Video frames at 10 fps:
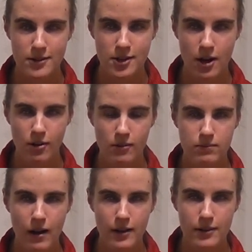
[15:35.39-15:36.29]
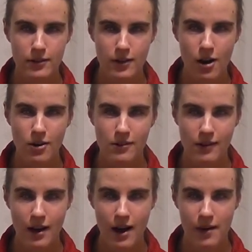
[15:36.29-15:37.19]
So I don't
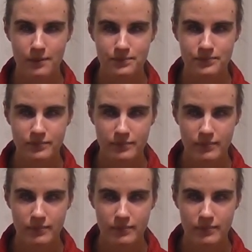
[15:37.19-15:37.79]
know,